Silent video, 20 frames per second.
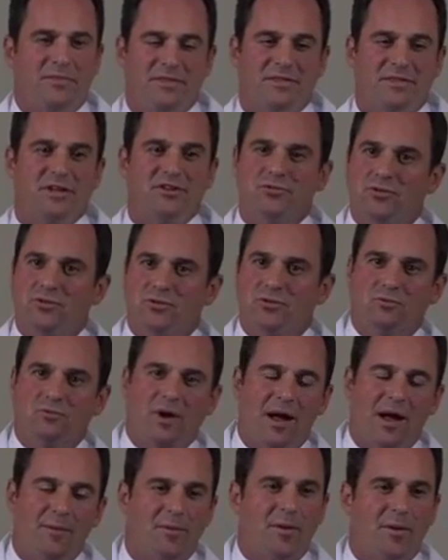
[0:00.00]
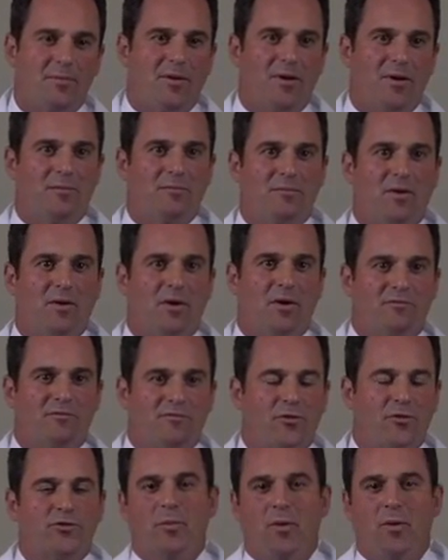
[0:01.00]
this will wrap up our
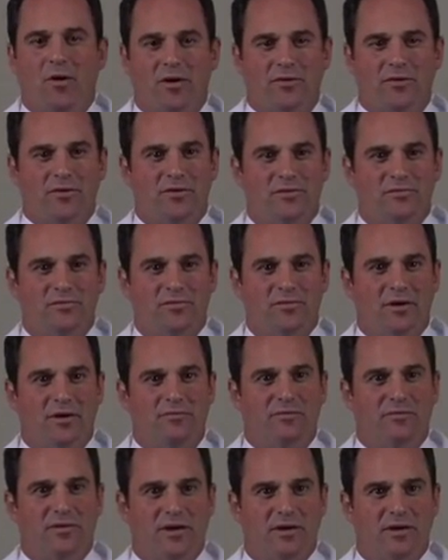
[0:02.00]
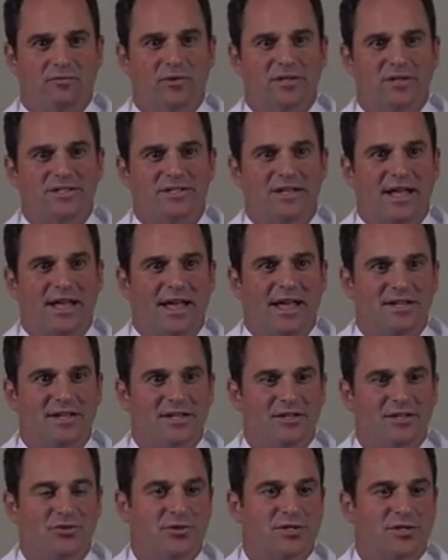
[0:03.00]
first part of wrist and hand
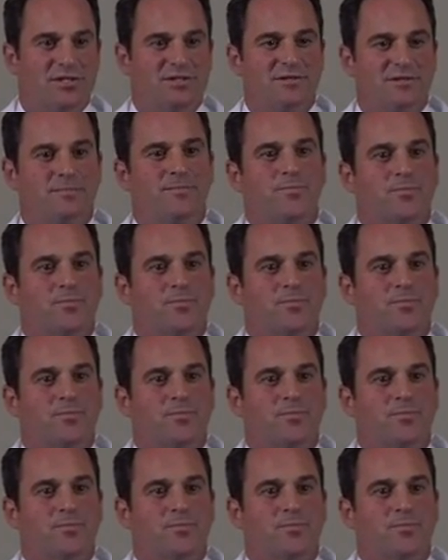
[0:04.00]
injuries.